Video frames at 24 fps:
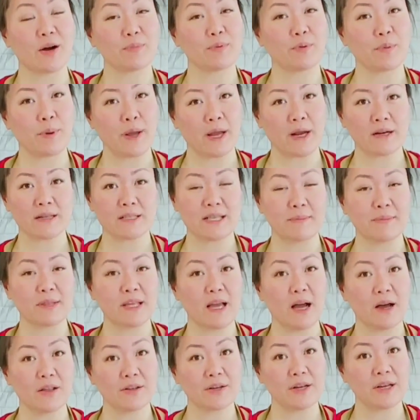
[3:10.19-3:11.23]
preparing some of the
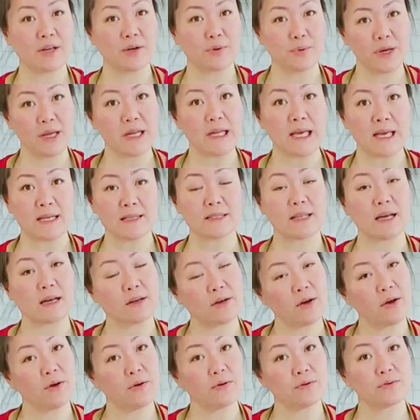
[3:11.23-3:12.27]
other ingredients that
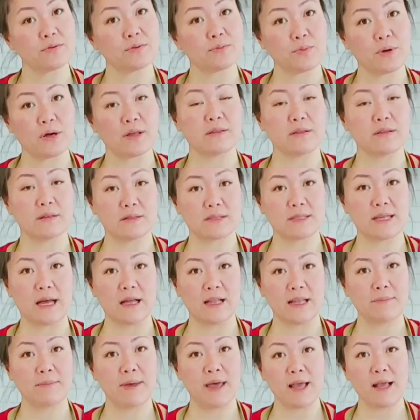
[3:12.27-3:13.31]
goes with the
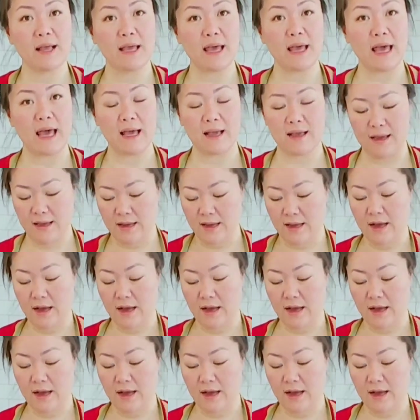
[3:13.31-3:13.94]
scallion pancake.